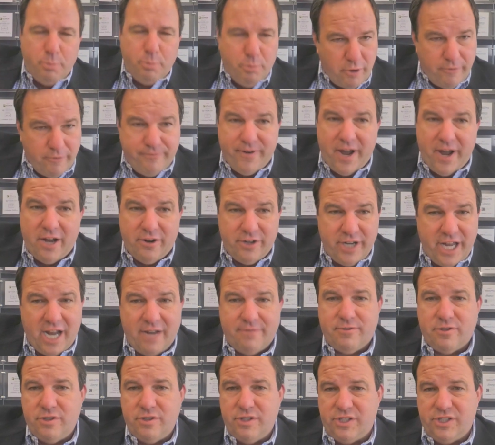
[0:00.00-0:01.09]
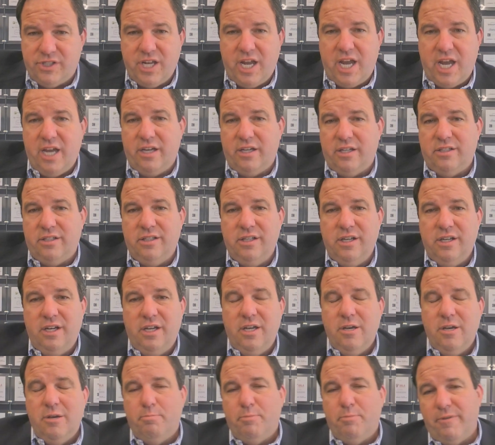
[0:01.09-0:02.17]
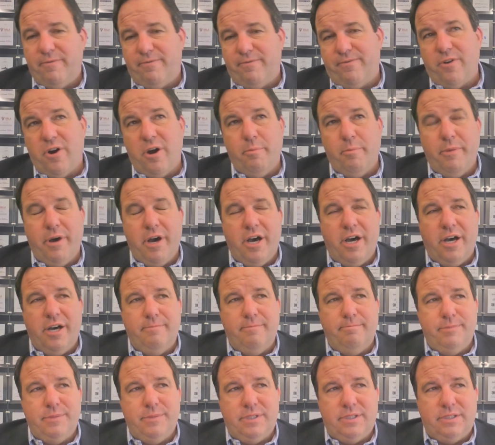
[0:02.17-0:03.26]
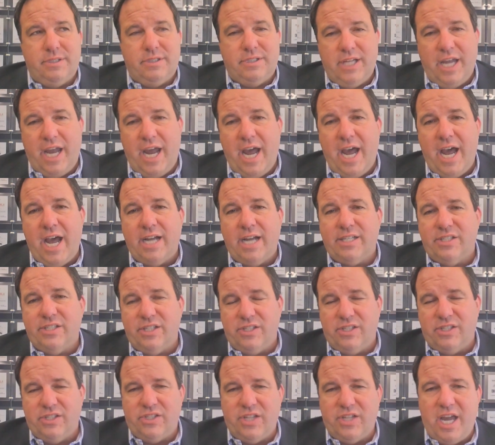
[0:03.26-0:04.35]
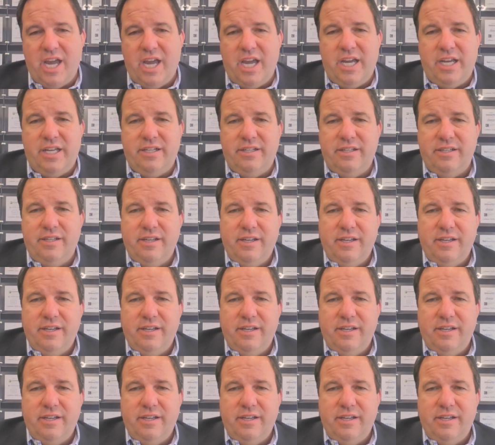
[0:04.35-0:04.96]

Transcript: profound after the sale, but from a tax, estate,